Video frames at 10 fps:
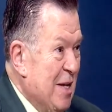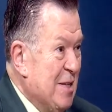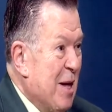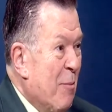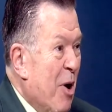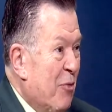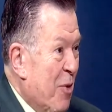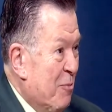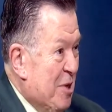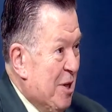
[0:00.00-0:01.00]
Some of
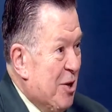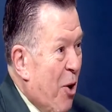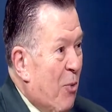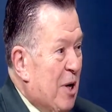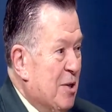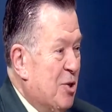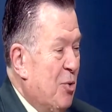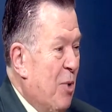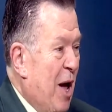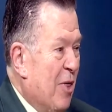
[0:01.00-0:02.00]
them did go
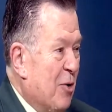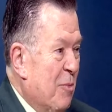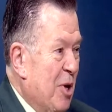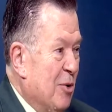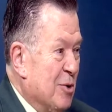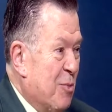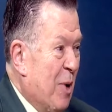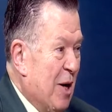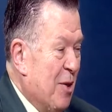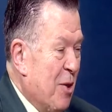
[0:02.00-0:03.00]
into other mills.
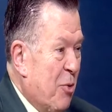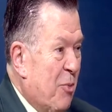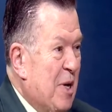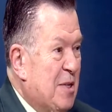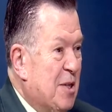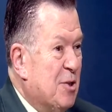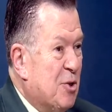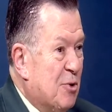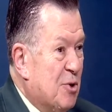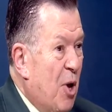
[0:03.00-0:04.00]
One of the three
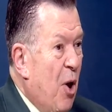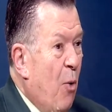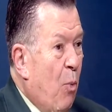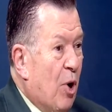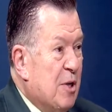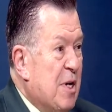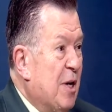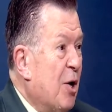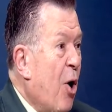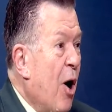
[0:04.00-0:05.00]
sisters worked
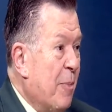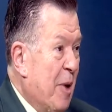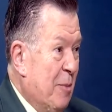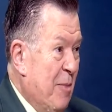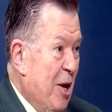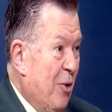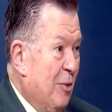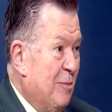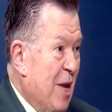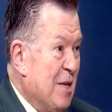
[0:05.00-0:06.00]
in a carpet mill
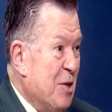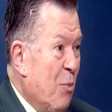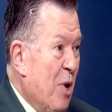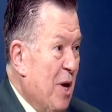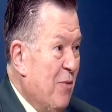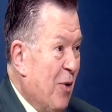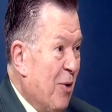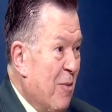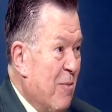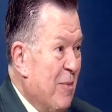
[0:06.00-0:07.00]
as a weaver.